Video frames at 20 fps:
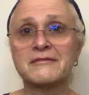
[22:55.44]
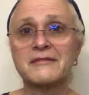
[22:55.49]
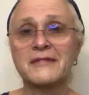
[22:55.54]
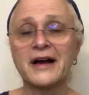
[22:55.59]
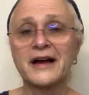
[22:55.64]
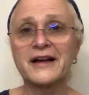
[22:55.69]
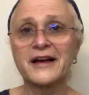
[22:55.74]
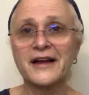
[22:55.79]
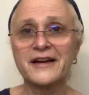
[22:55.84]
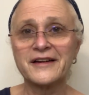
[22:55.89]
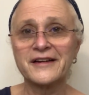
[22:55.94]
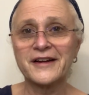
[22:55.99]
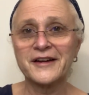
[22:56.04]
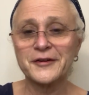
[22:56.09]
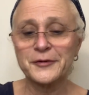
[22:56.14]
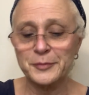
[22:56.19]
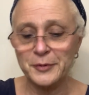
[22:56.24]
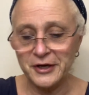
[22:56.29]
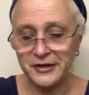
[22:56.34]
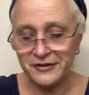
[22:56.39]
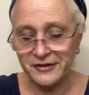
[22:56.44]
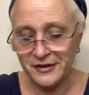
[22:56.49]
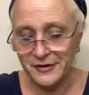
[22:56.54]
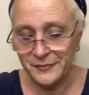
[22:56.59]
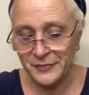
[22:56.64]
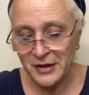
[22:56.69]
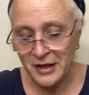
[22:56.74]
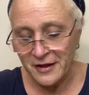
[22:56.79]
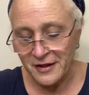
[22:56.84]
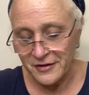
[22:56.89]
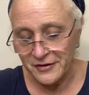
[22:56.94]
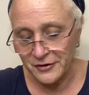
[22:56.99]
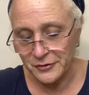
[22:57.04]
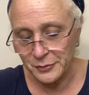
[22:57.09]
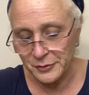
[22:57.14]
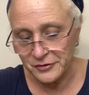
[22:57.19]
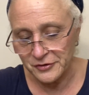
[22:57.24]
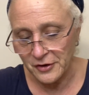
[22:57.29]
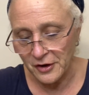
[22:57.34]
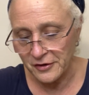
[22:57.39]
I got an ice bracelet. This
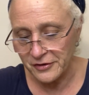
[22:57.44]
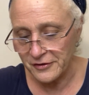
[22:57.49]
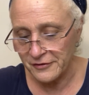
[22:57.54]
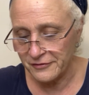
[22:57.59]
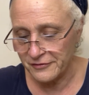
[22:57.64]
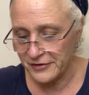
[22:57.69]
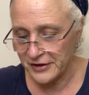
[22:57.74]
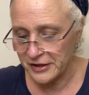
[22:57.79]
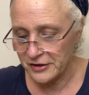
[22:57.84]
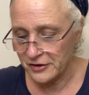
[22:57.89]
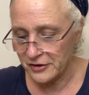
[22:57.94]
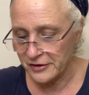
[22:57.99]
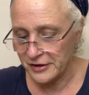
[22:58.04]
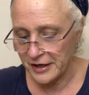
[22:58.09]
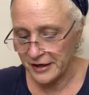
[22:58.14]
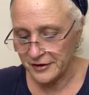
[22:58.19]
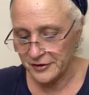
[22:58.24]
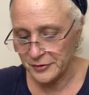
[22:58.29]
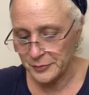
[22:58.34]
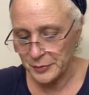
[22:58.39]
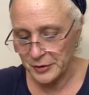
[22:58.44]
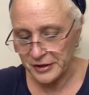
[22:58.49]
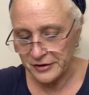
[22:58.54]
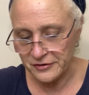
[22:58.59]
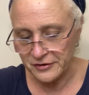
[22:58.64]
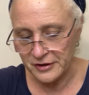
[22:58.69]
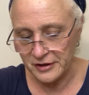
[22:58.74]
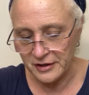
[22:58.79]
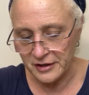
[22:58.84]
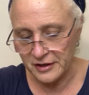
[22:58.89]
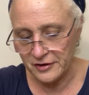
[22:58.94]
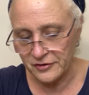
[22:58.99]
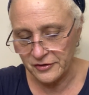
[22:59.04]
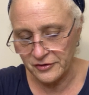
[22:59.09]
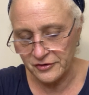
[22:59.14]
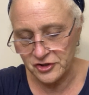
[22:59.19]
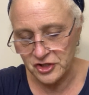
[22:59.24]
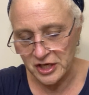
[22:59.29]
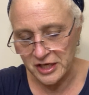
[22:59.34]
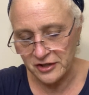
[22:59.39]
one's called the Vineyard Ice Bracelet. It's
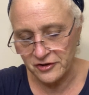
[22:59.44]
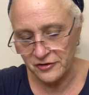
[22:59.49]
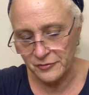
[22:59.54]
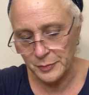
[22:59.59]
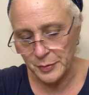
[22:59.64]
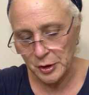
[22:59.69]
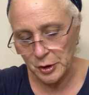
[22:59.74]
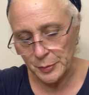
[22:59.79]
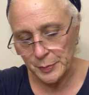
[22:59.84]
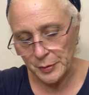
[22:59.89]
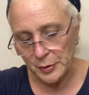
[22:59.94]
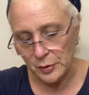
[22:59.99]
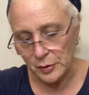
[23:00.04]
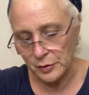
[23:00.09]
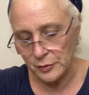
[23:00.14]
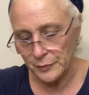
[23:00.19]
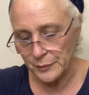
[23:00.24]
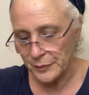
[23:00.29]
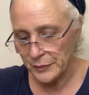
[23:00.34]
shades of purple.